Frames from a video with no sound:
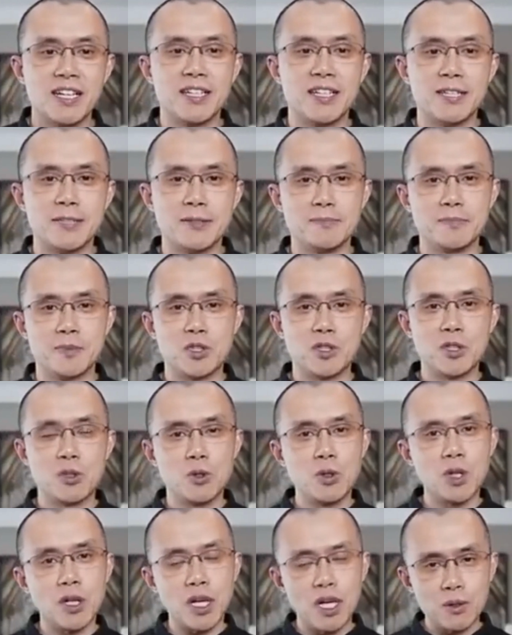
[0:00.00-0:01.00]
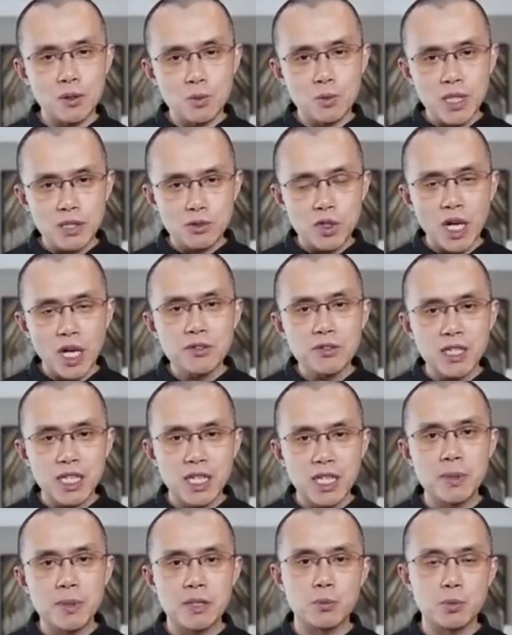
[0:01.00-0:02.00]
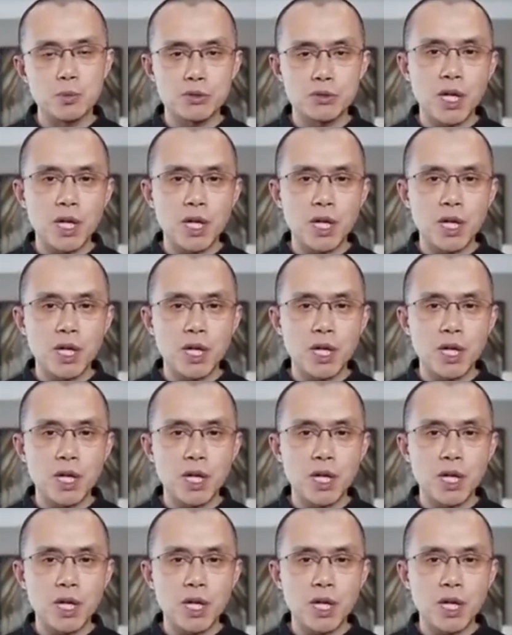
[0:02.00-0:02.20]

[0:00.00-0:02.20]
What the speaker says: So we try to keep it.